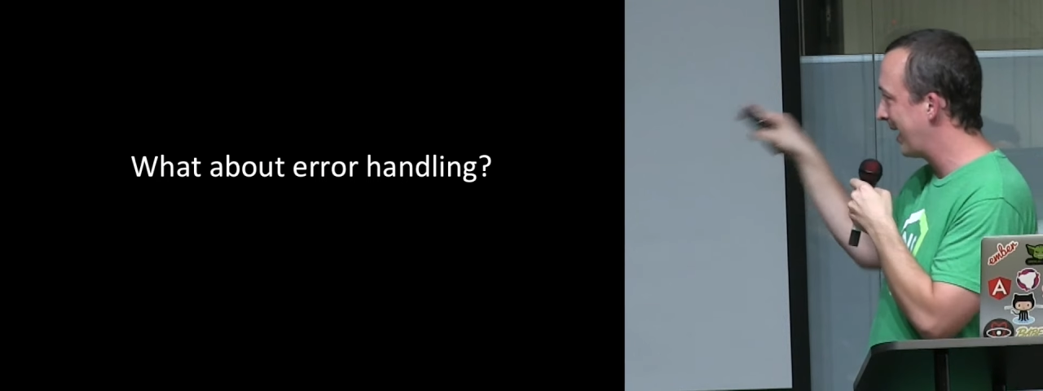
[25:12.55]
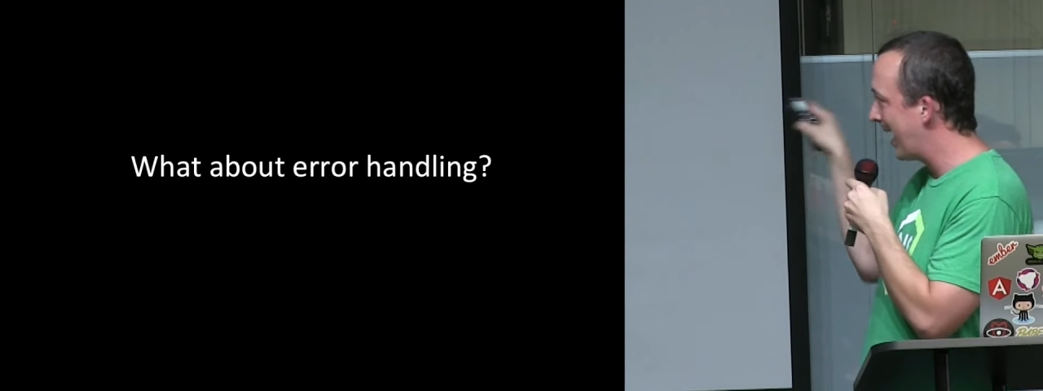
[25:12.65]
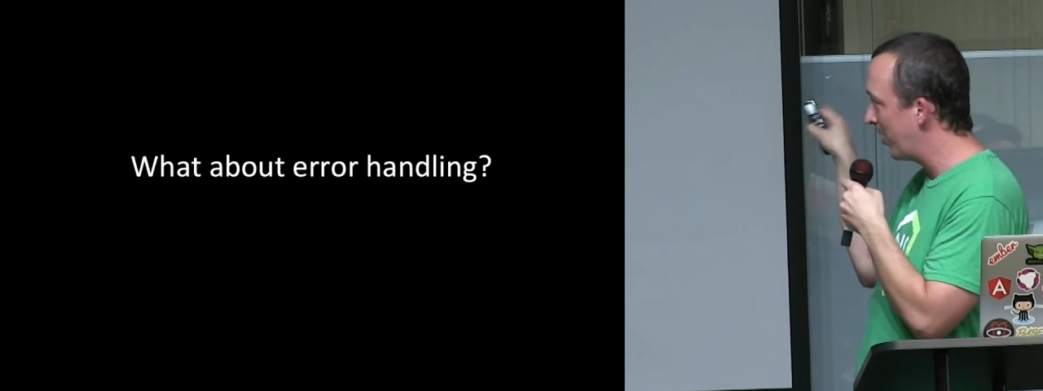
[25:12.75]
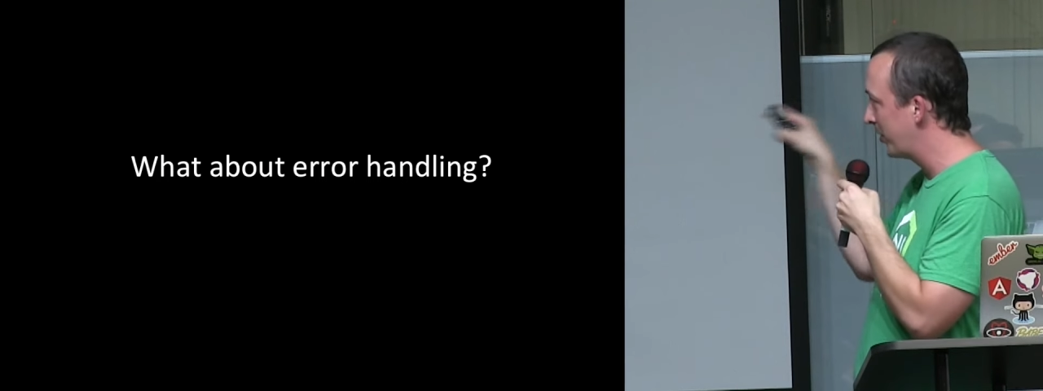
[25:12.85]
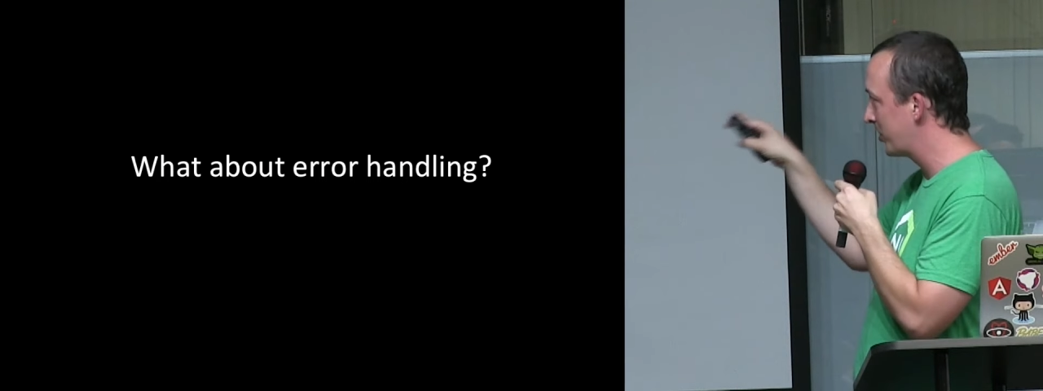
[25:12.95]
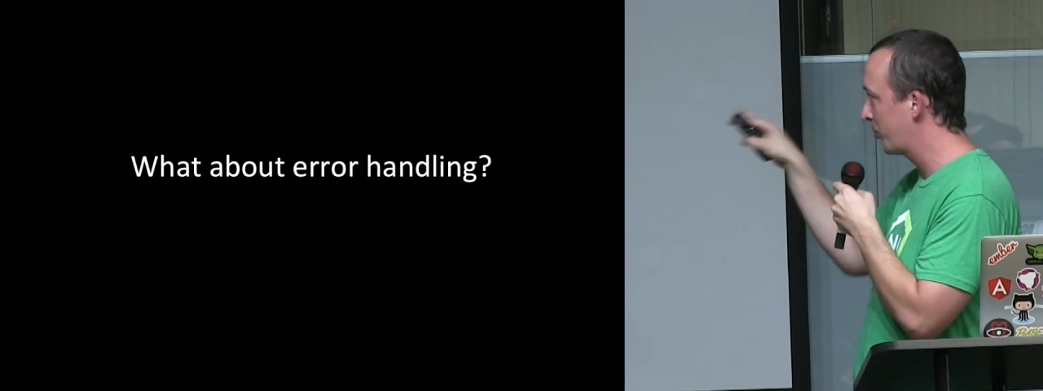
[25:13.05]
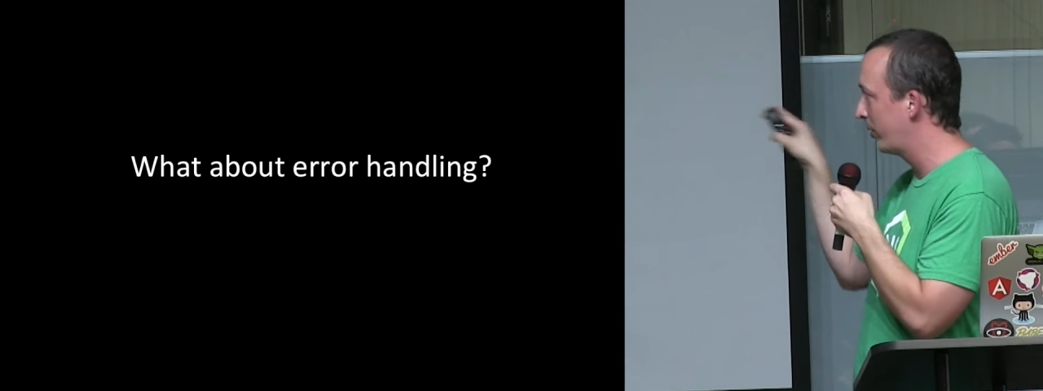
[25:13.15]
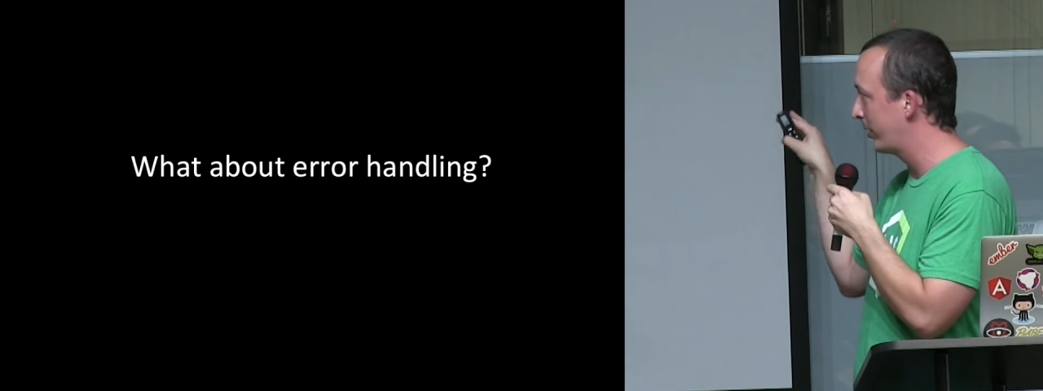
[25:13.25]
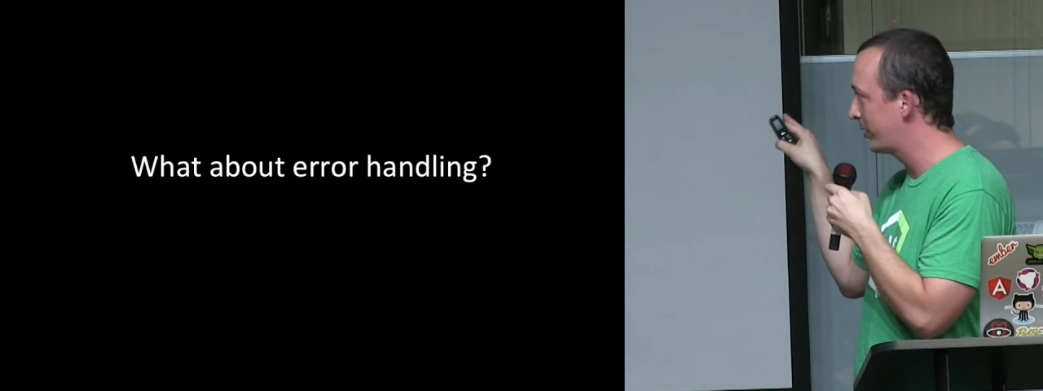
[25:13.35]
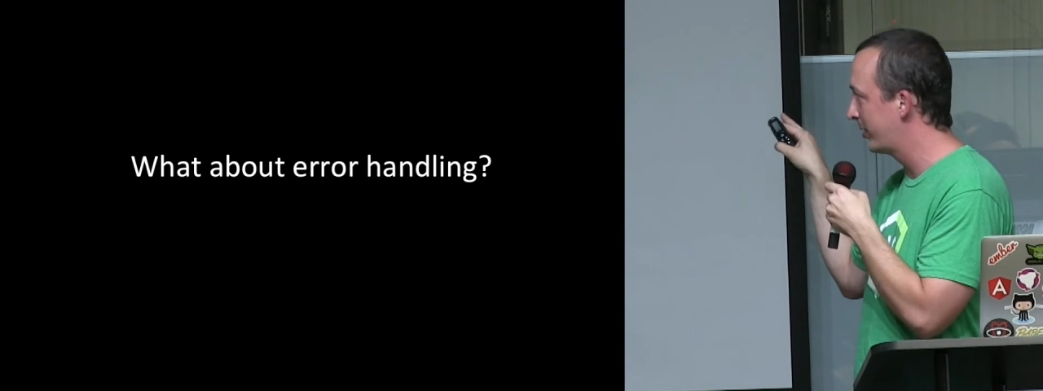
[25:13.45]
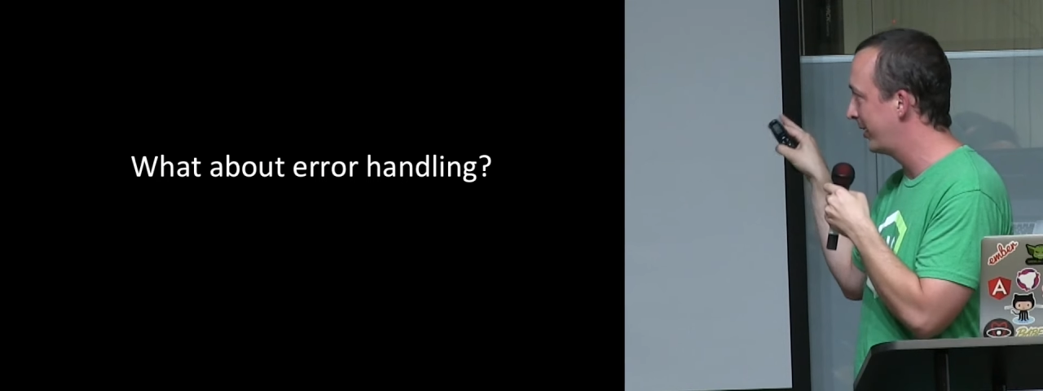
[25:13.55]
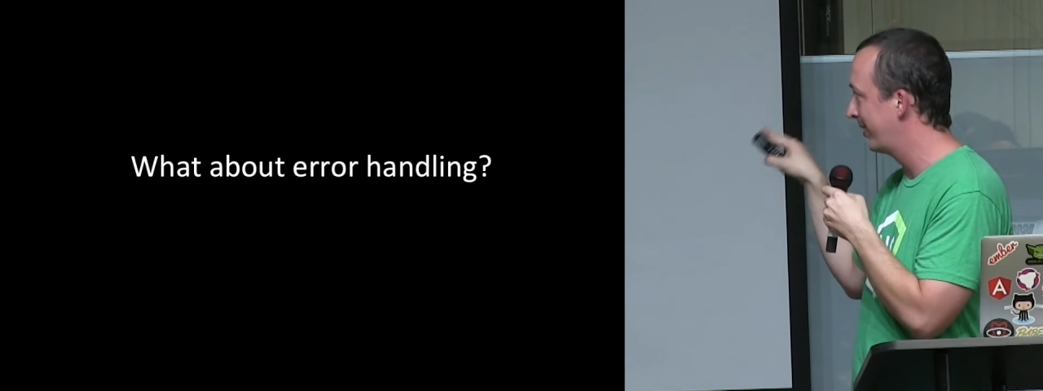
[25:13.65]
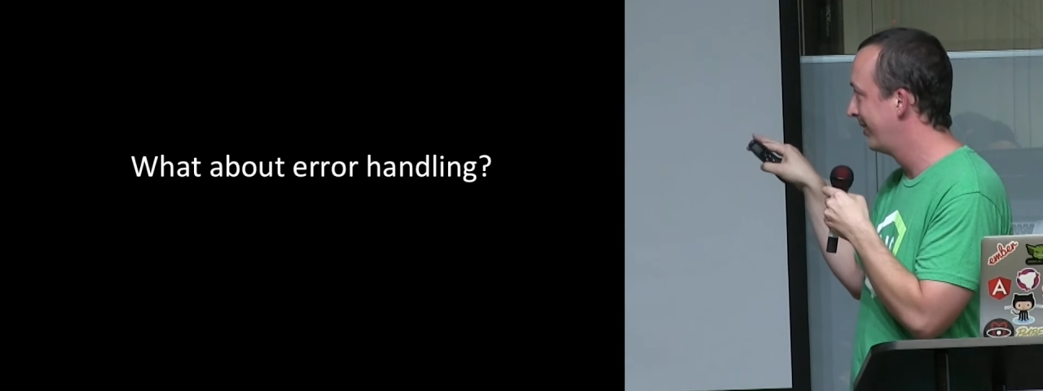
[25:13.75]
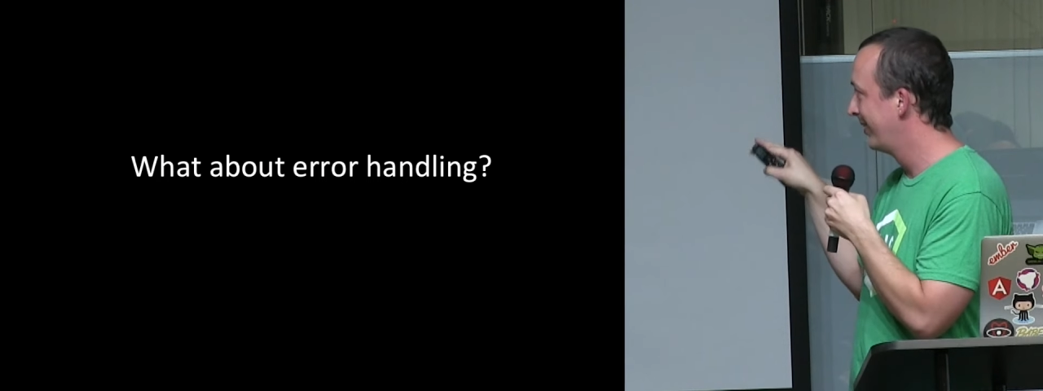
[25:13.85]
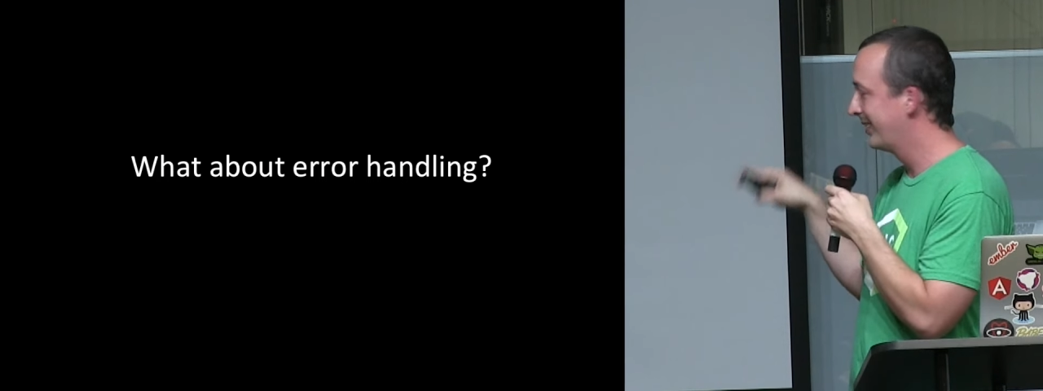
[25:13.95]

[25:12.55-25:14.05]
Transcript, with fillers: how this works that